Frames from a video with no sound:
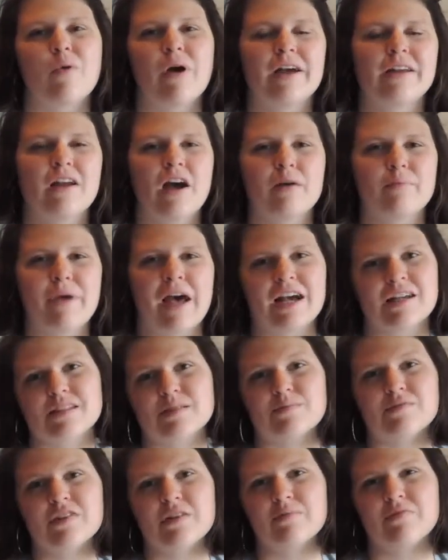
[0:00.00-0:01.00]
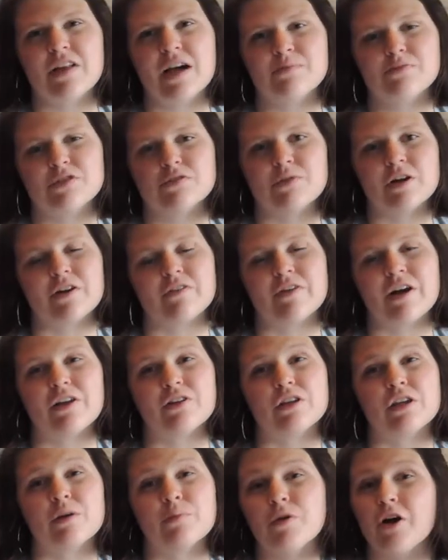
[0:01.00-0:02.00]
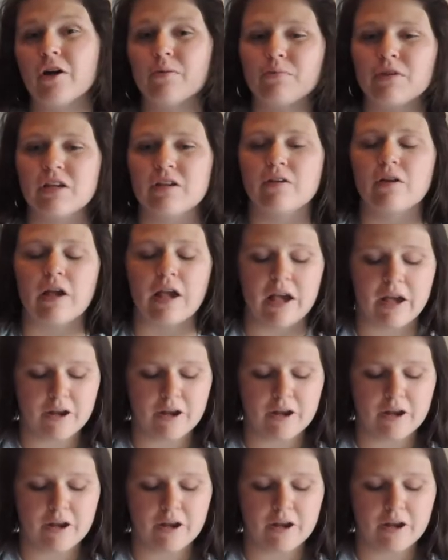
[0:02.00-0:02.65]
why not pack some flip-flops to wear around the apartment,